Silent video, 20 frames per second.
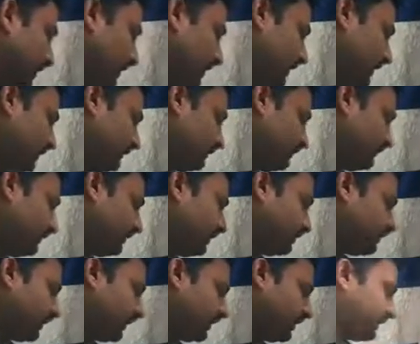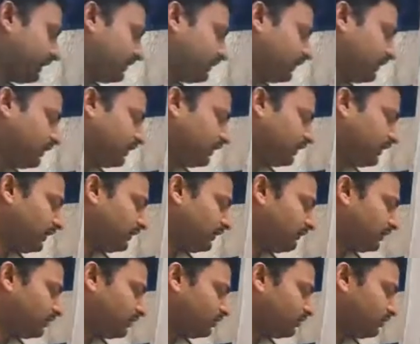A11 is minus 4,
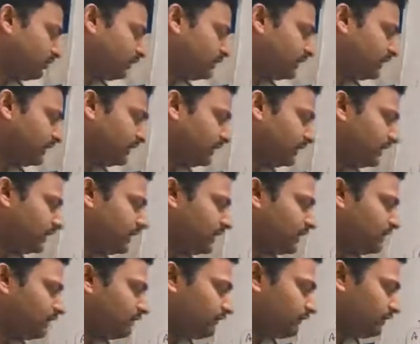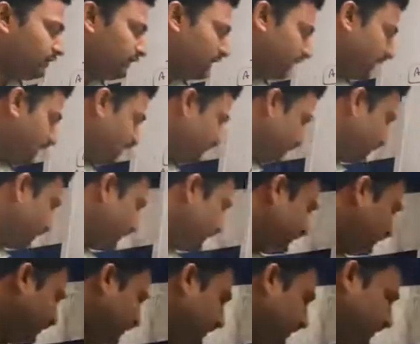A12 is 8, 13 is
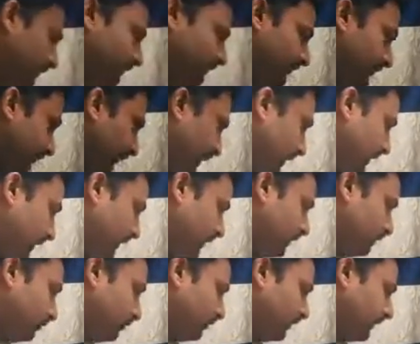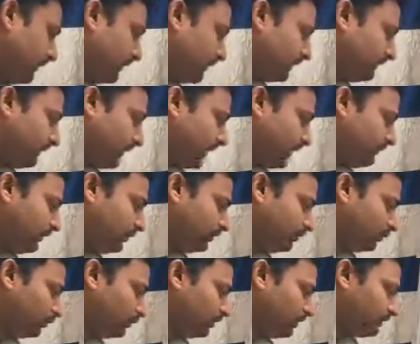1, A21 is 5,
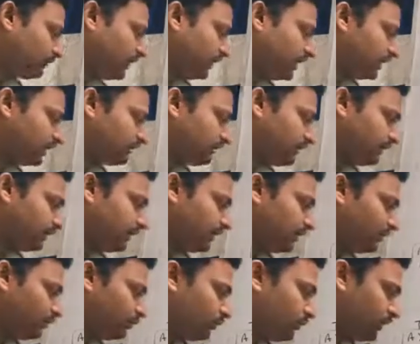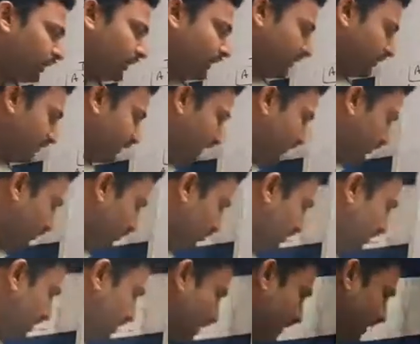A22 is minus 5, A23 is 0,
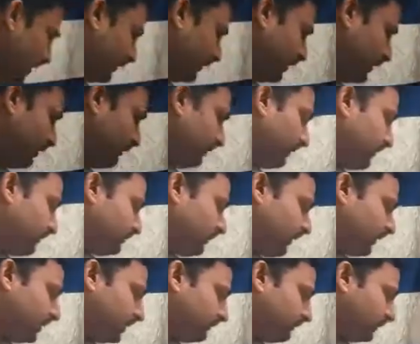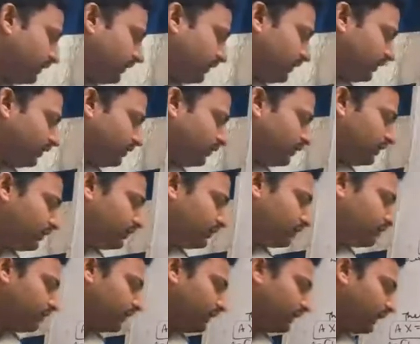A31 is minus 1, A32 is 2,
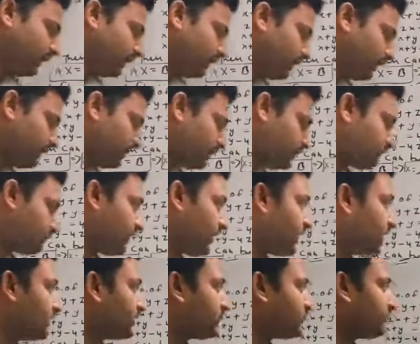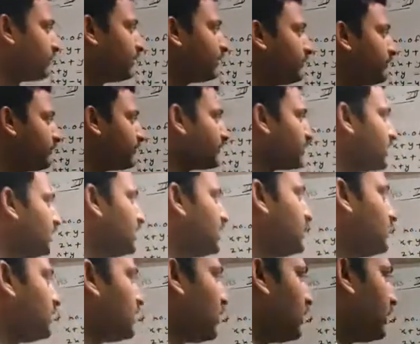A33 is minus 1. Now